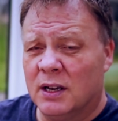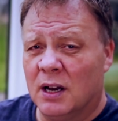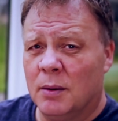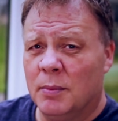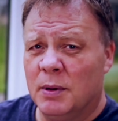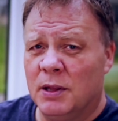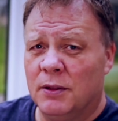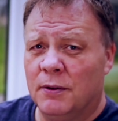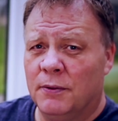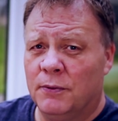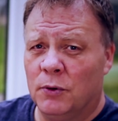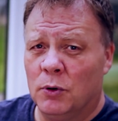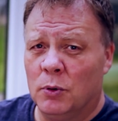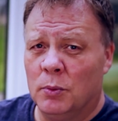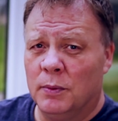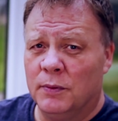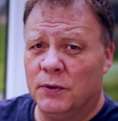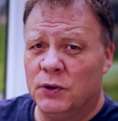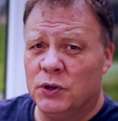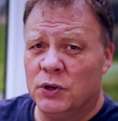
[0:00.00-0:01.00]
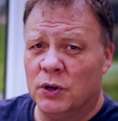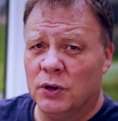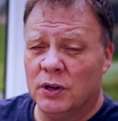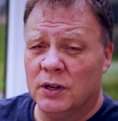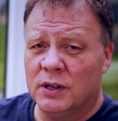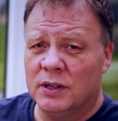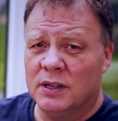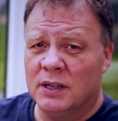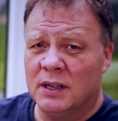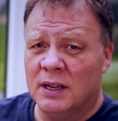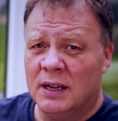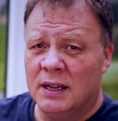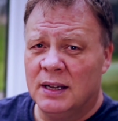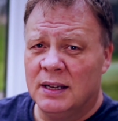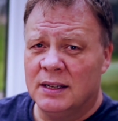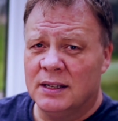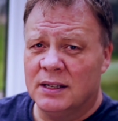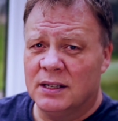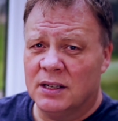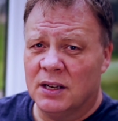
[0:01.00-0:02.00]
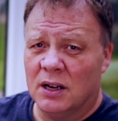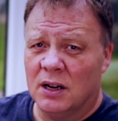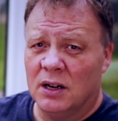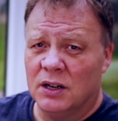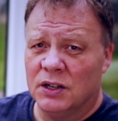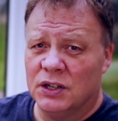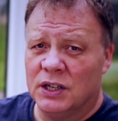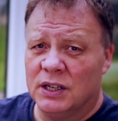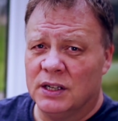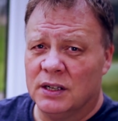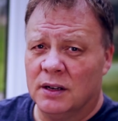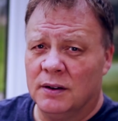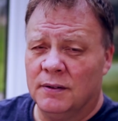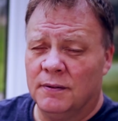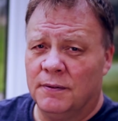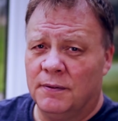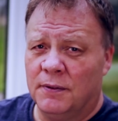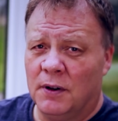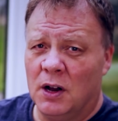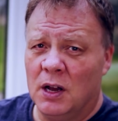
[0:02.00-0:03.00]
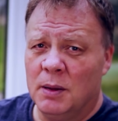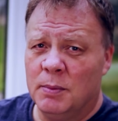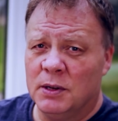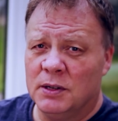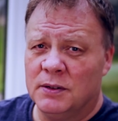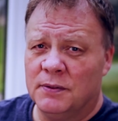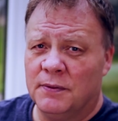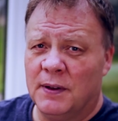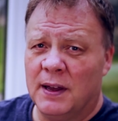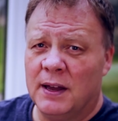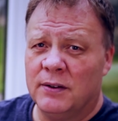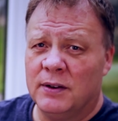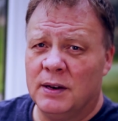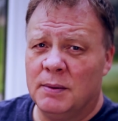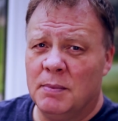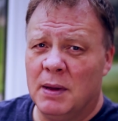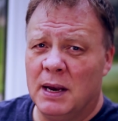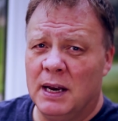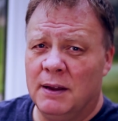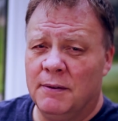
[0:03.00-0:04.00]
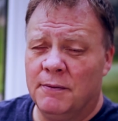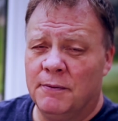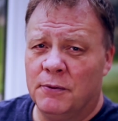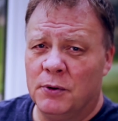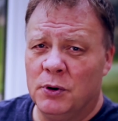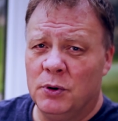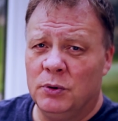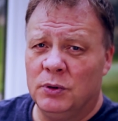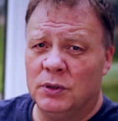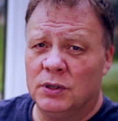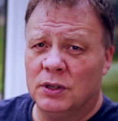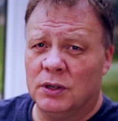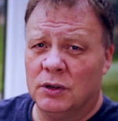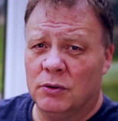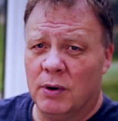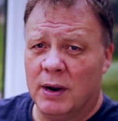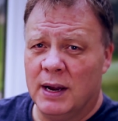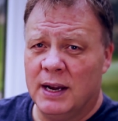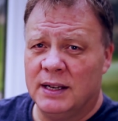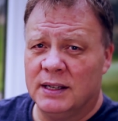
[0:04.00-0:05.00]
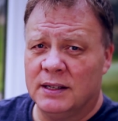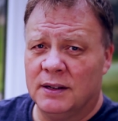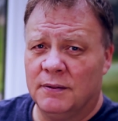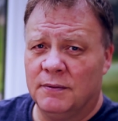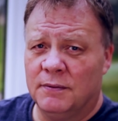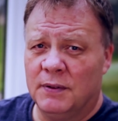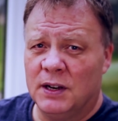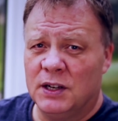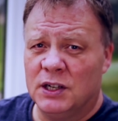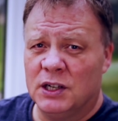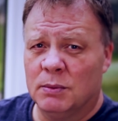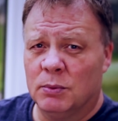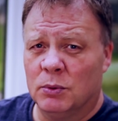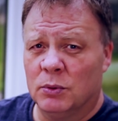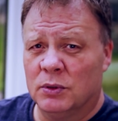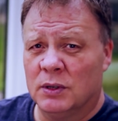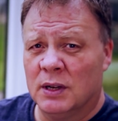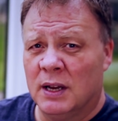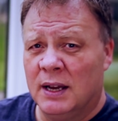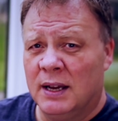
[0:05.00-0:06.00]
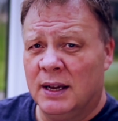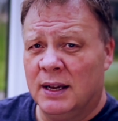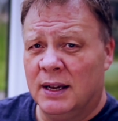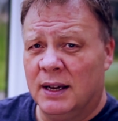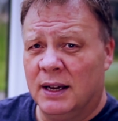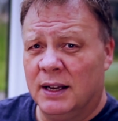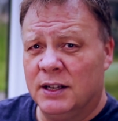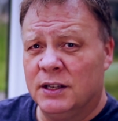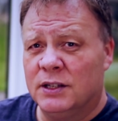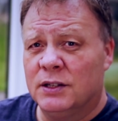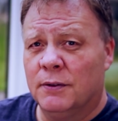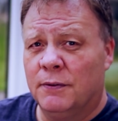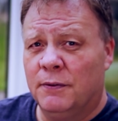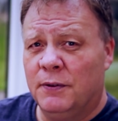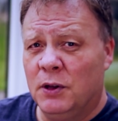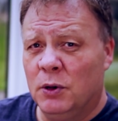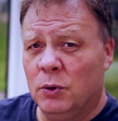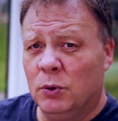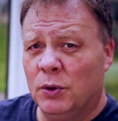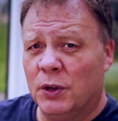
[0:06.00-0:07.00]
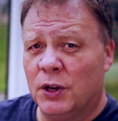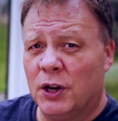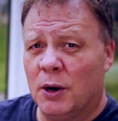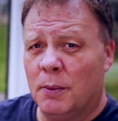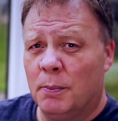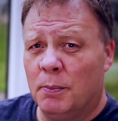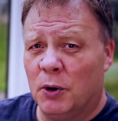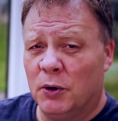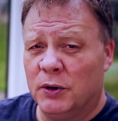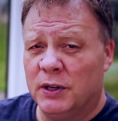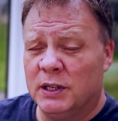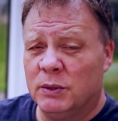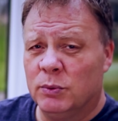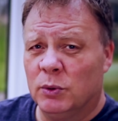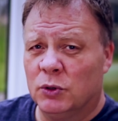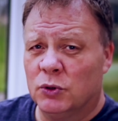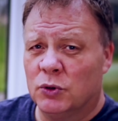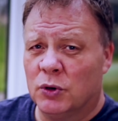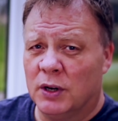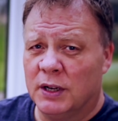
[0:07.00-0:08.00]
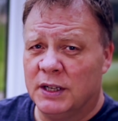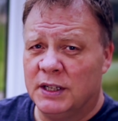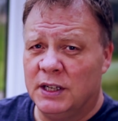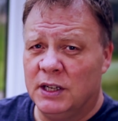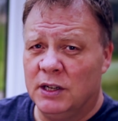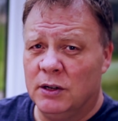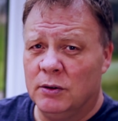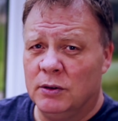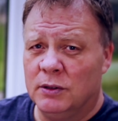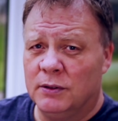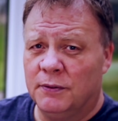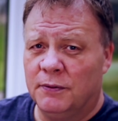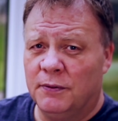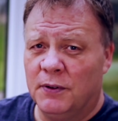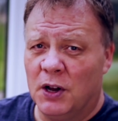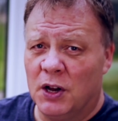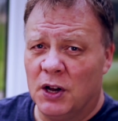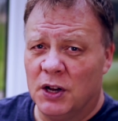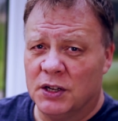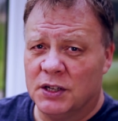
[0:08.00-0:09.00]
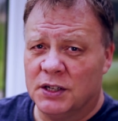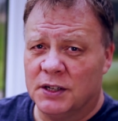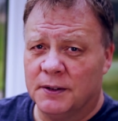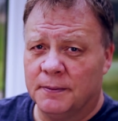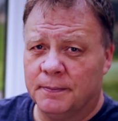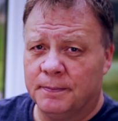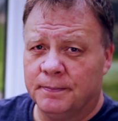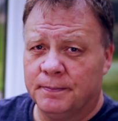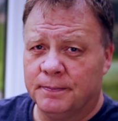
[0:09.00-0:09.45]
come in the form of sugars, starches and fibers found in many fruits, grains and vegetables, and is the fuel that our bodies will try to use first.